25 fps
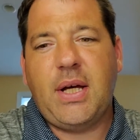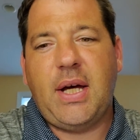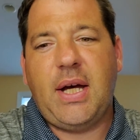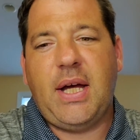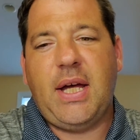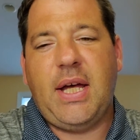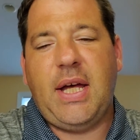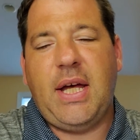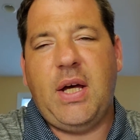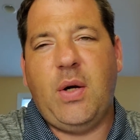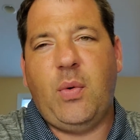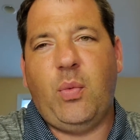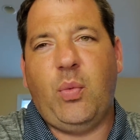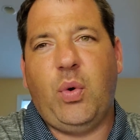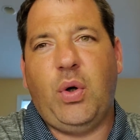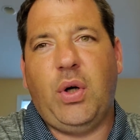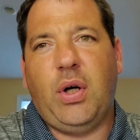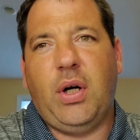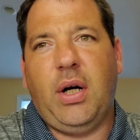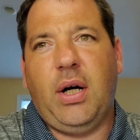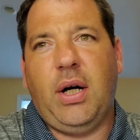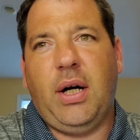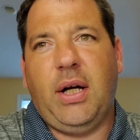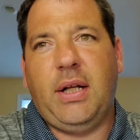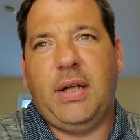it
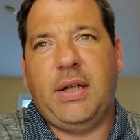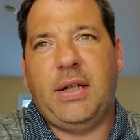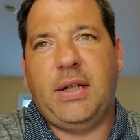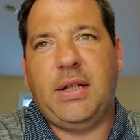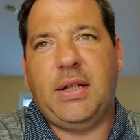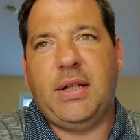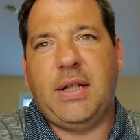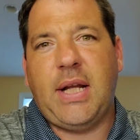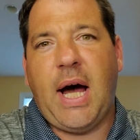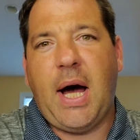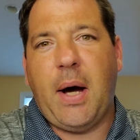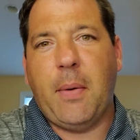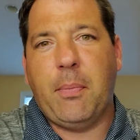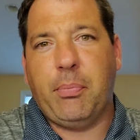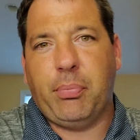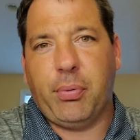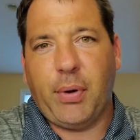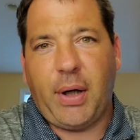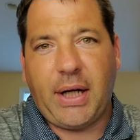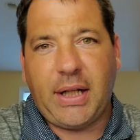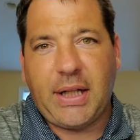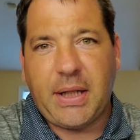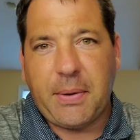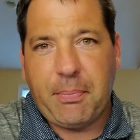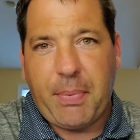would not
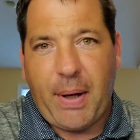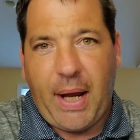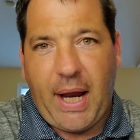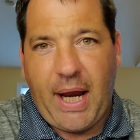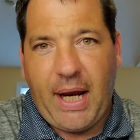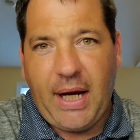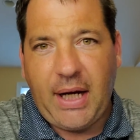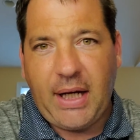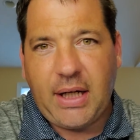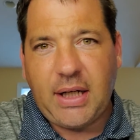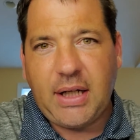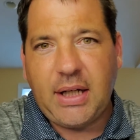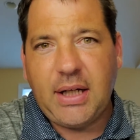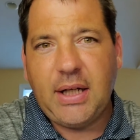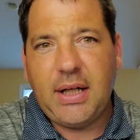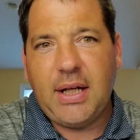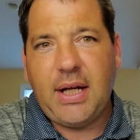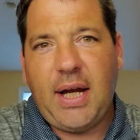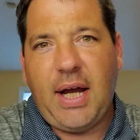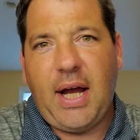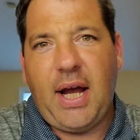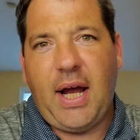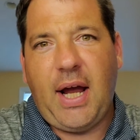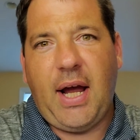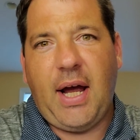break the bank,
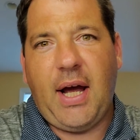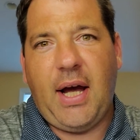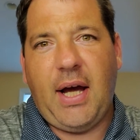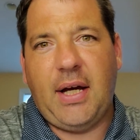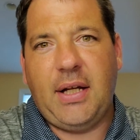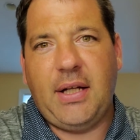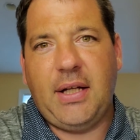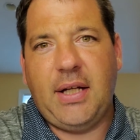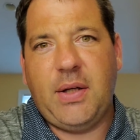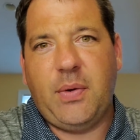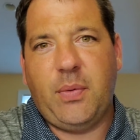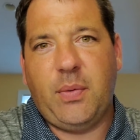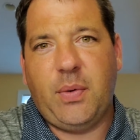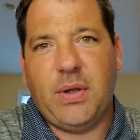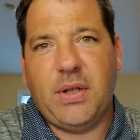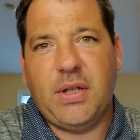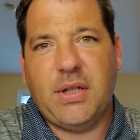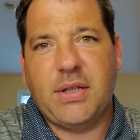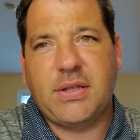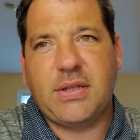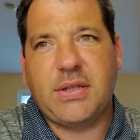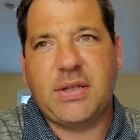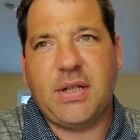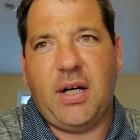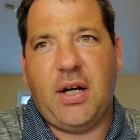and it
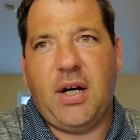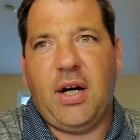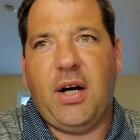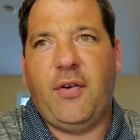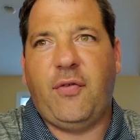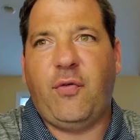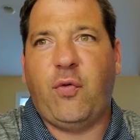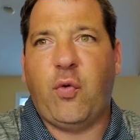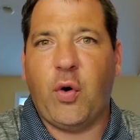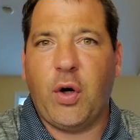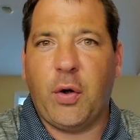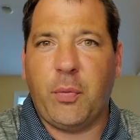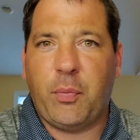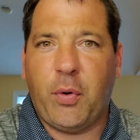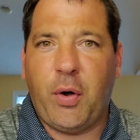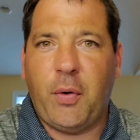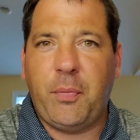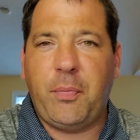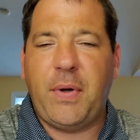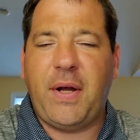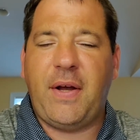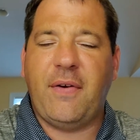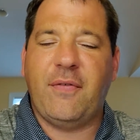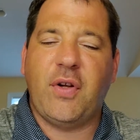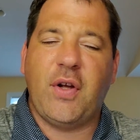was affordable.
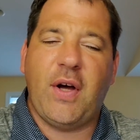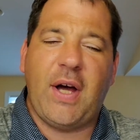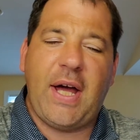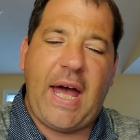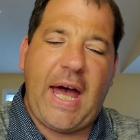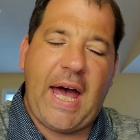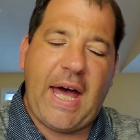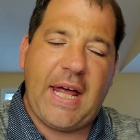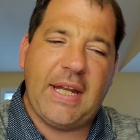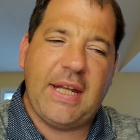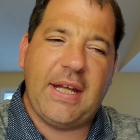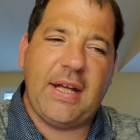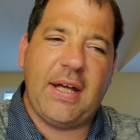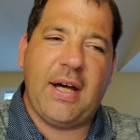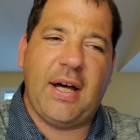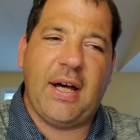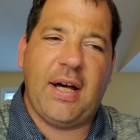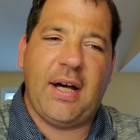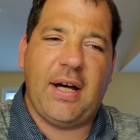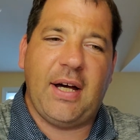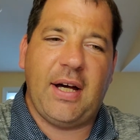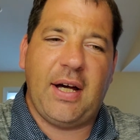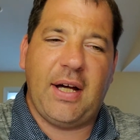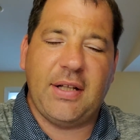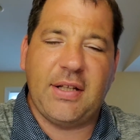But even though I had
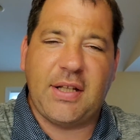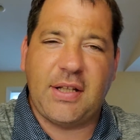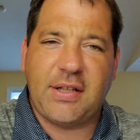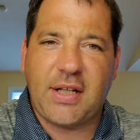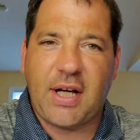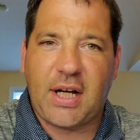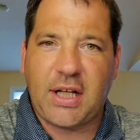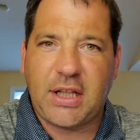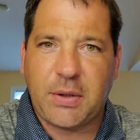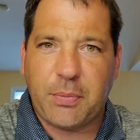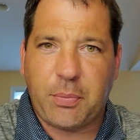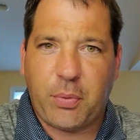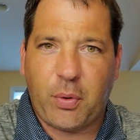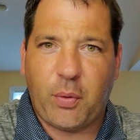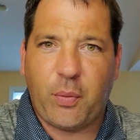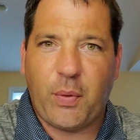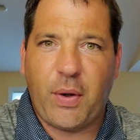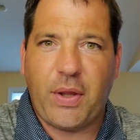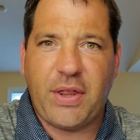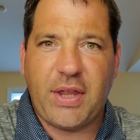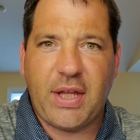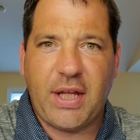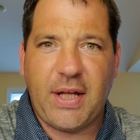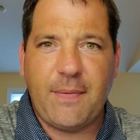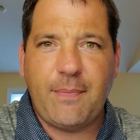a deductible
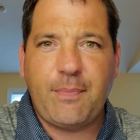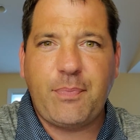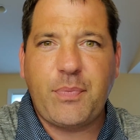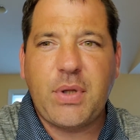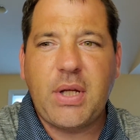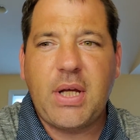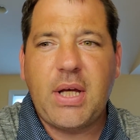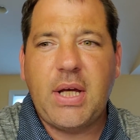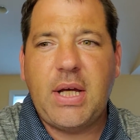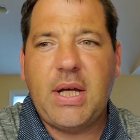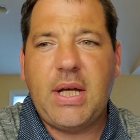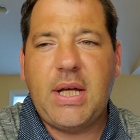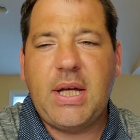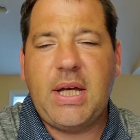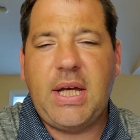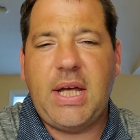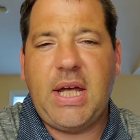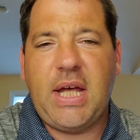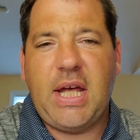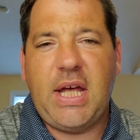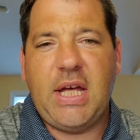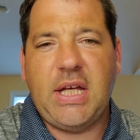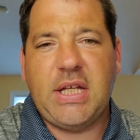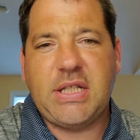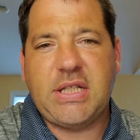with it,
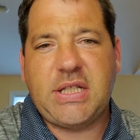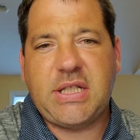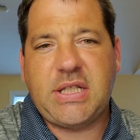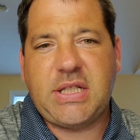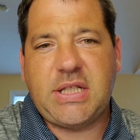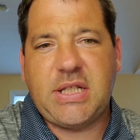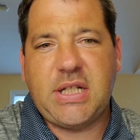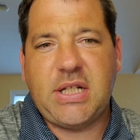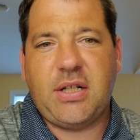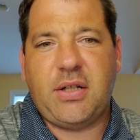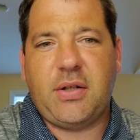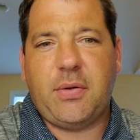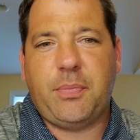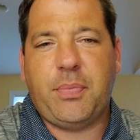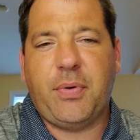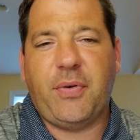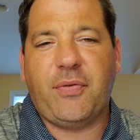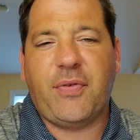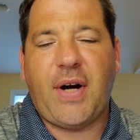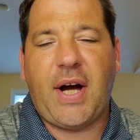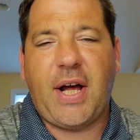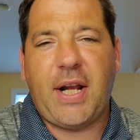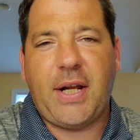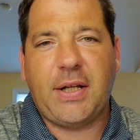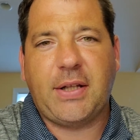it still
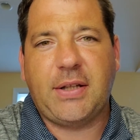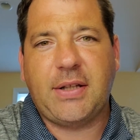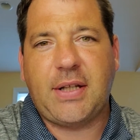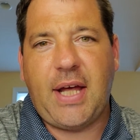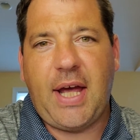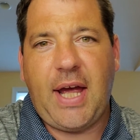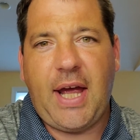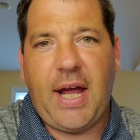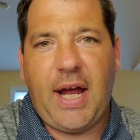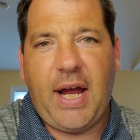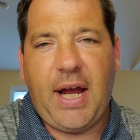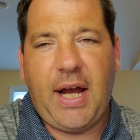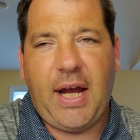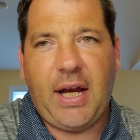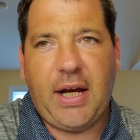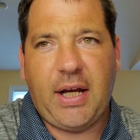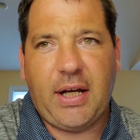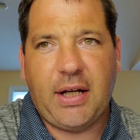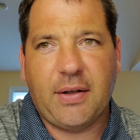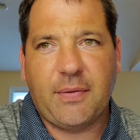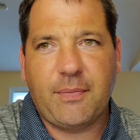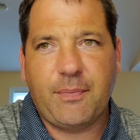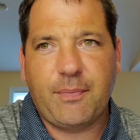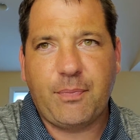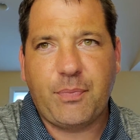provided
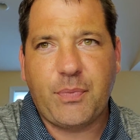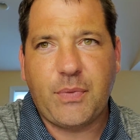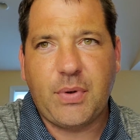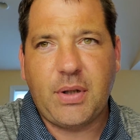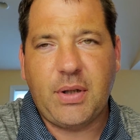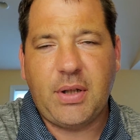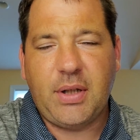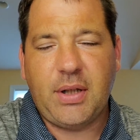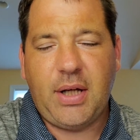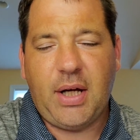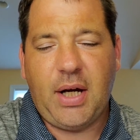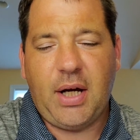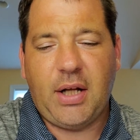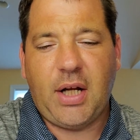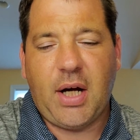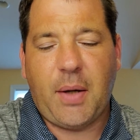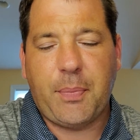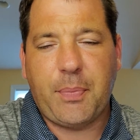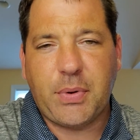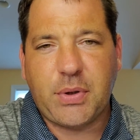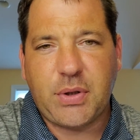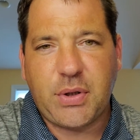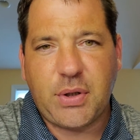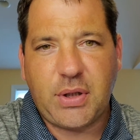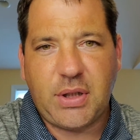an
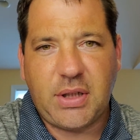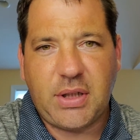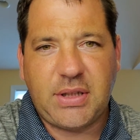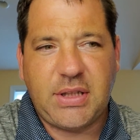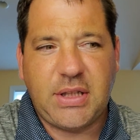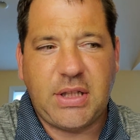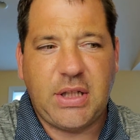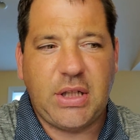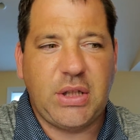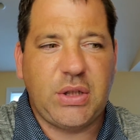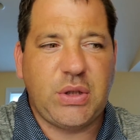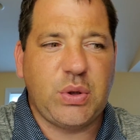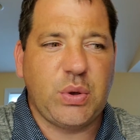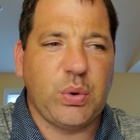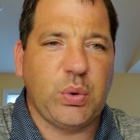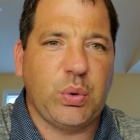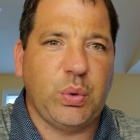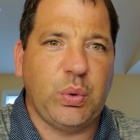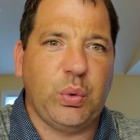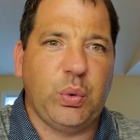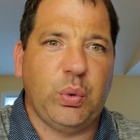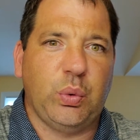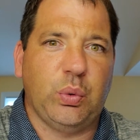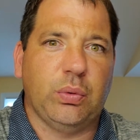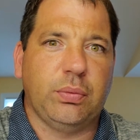opportunity
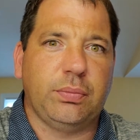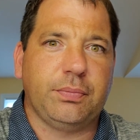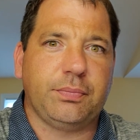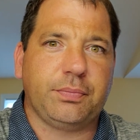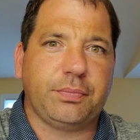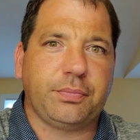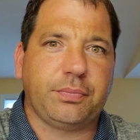to